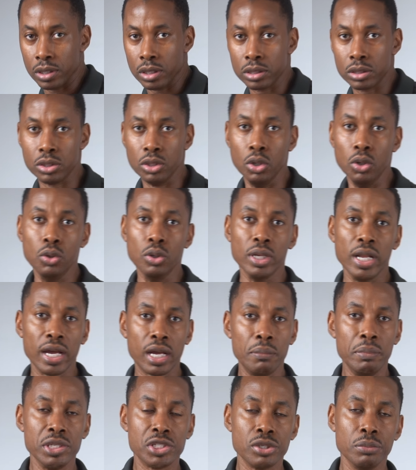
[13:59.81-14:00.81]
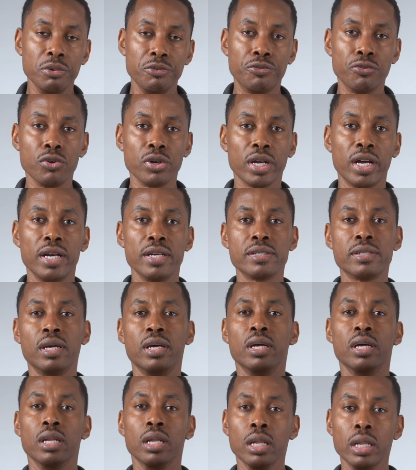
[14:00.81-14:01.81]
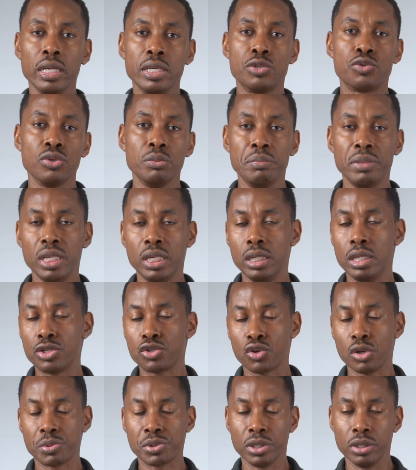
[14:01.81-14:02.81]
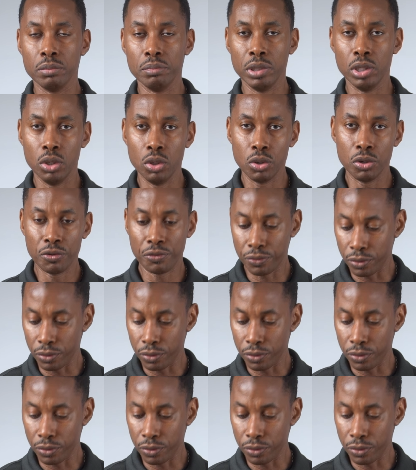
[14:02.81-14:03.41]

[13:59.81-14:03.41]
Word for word: So like I mentioned before, guys, links will be in the description below